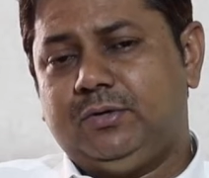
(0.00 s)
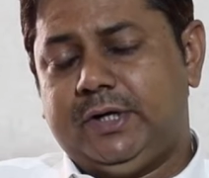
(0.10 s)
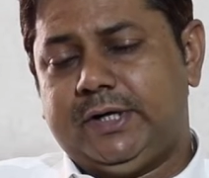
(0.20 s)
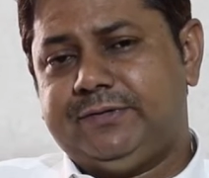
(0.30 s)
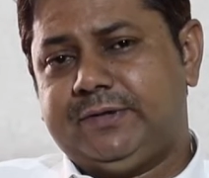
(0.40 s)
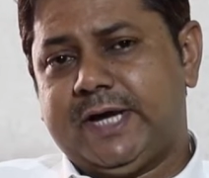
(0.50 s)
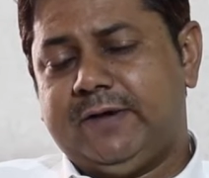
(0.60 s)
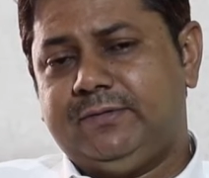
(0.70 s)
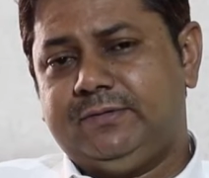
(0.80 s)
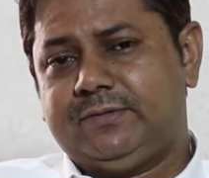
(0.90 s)
inertize the
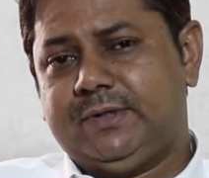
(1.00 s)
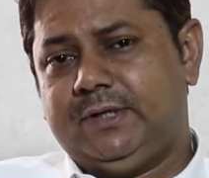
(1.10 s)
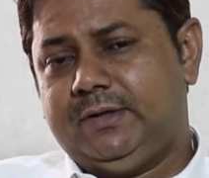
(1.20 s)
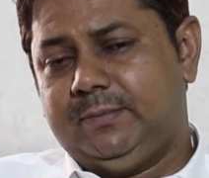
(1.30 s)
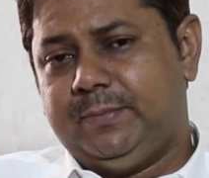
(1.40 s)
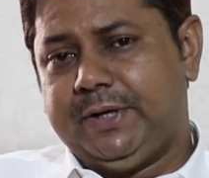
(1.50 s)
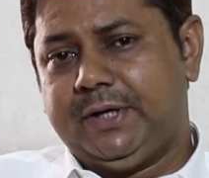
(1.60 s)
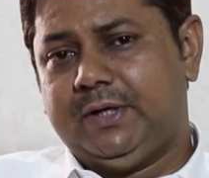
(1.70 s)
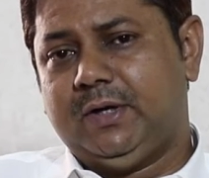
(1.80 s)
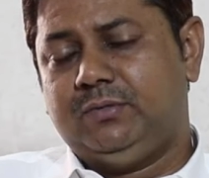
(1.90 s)
caverns and
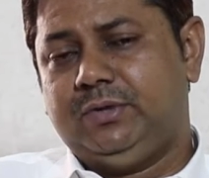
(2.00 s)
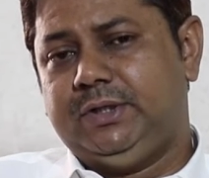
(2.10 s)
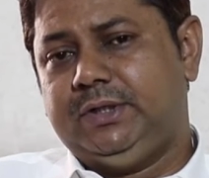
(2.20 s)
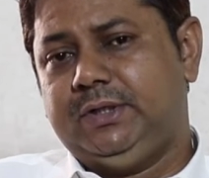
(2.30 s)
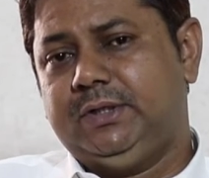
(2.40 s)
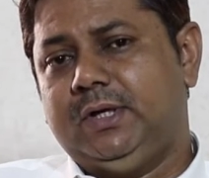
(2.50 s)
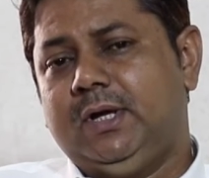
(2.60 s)
bringing down the